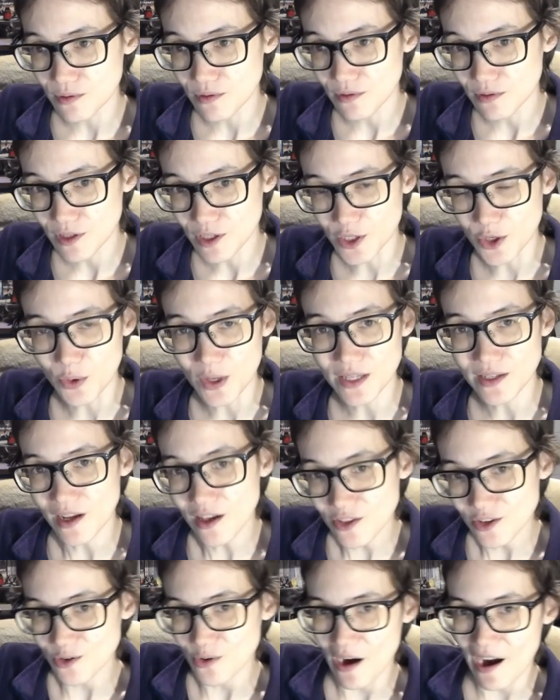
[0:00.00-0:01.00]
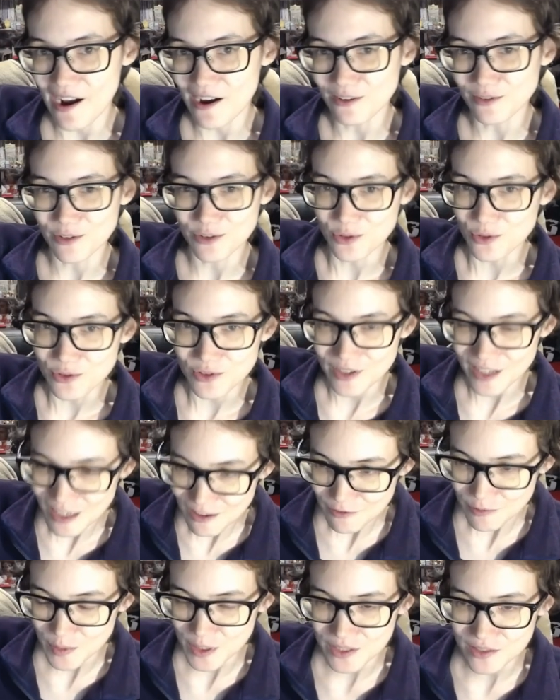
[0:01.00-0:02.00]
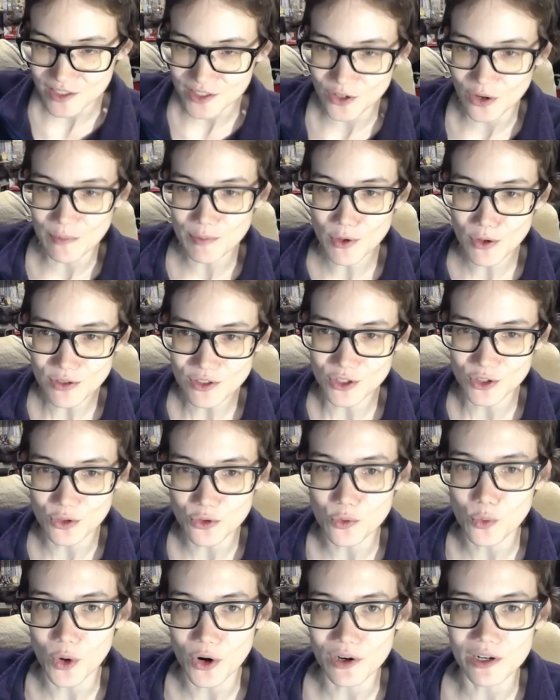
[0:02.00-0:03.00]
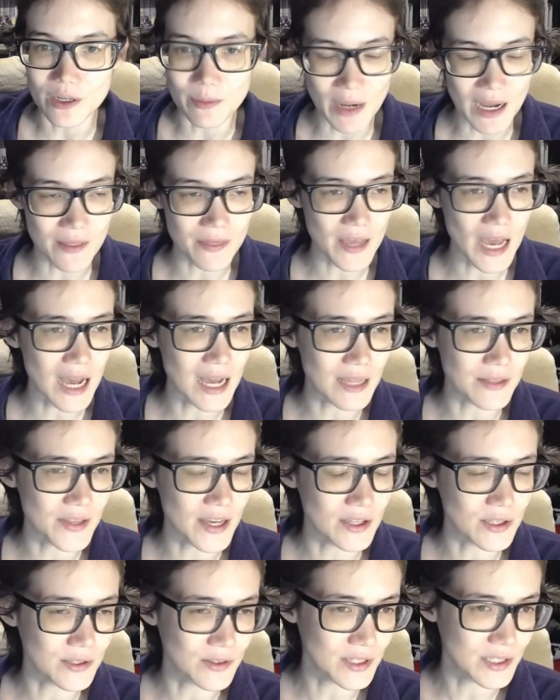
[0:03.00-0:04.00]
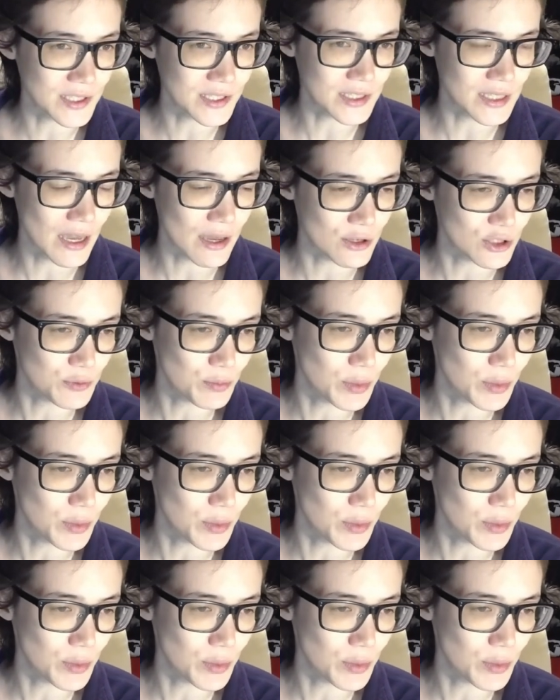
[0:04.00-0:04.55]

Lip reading: you know, another round through the government. So I'm not too worried about that at this stage.